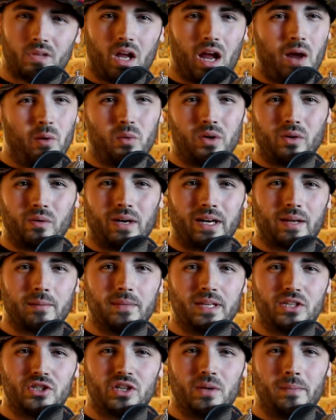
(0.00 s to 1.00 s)
I wouldn't
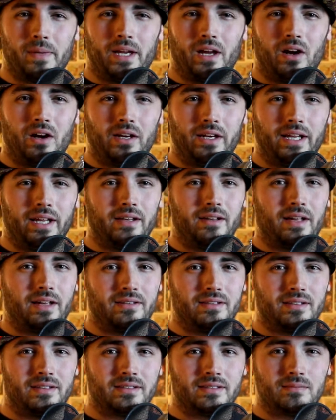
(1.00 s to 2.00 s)
recommend jumping on it
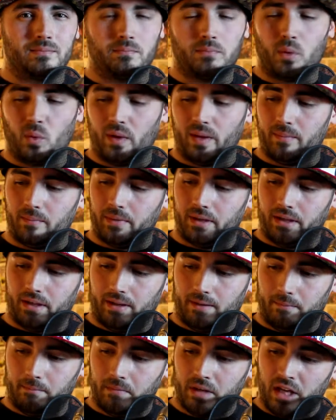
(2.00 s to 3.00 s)
at this point, but
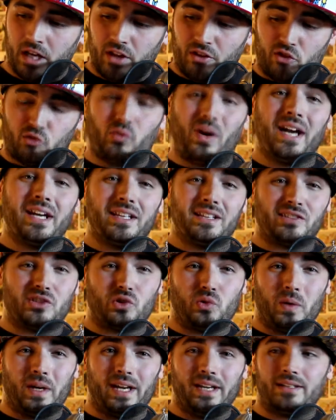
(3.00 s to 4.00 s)
the writing's
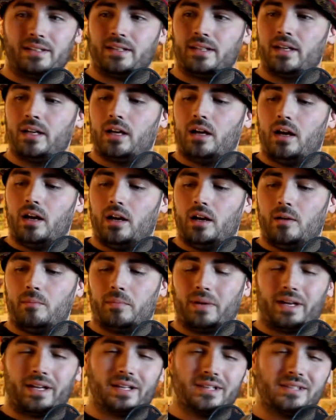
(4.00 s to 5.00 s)
great,
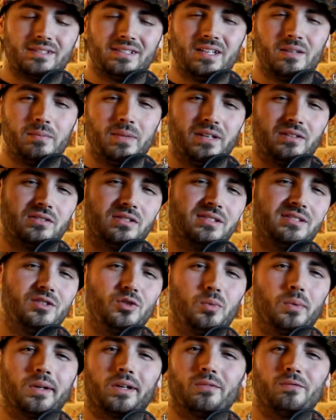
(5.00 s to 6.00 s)
but I could see it being
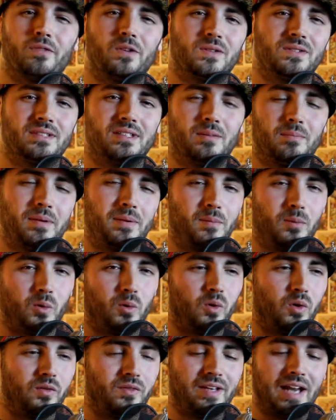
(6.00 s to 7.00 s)
super confusing to people
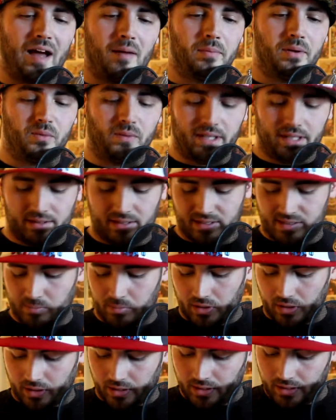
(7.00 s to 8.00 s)
who have not been reading this
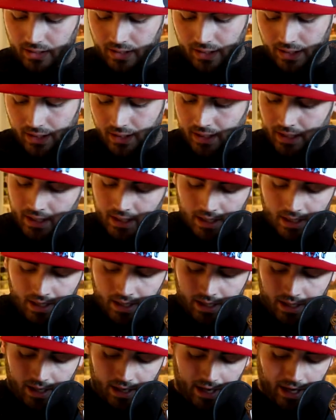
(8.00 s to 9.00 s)
book.
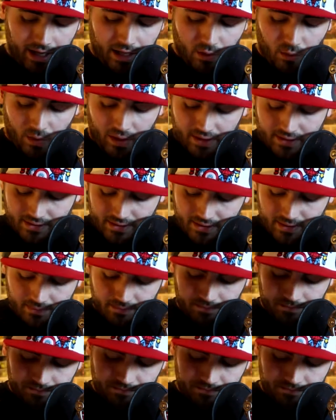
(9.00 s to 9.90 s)
Anyways,